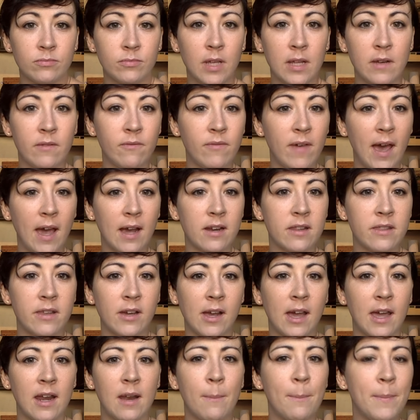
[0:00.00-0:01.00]
In fact, they're
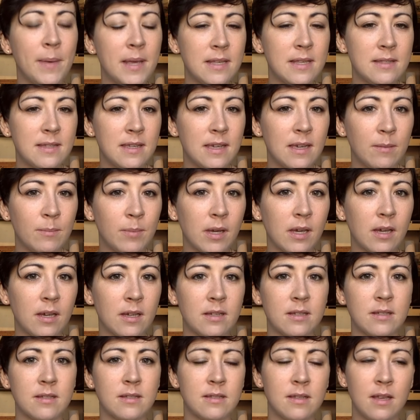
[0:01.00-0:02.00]
kind of busy
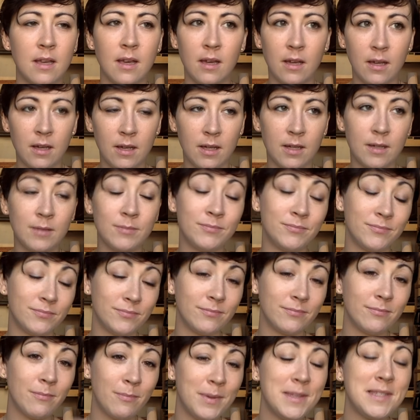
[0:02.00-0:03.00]
because
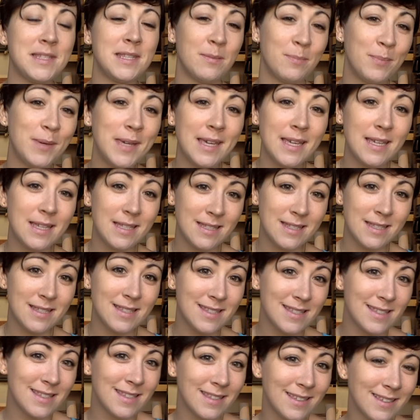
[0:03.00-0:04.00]
busy
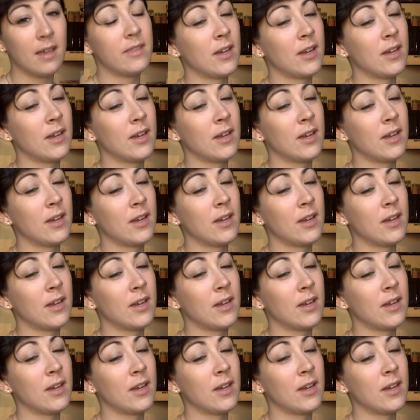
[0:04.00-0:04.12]
bees.